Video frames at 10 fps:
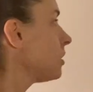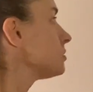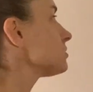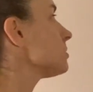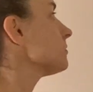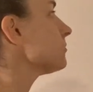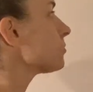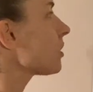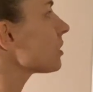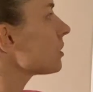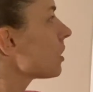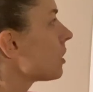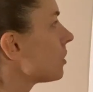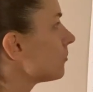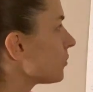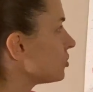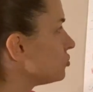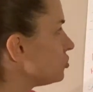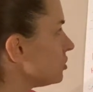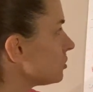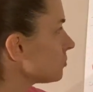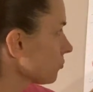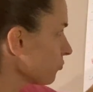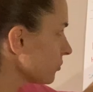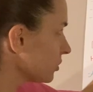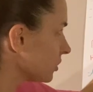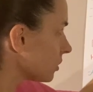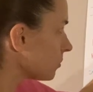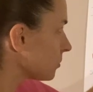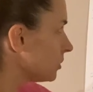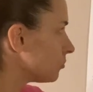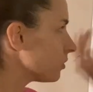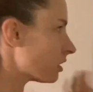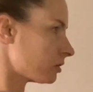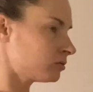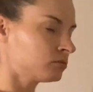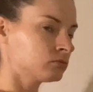So if you get a G3 P1,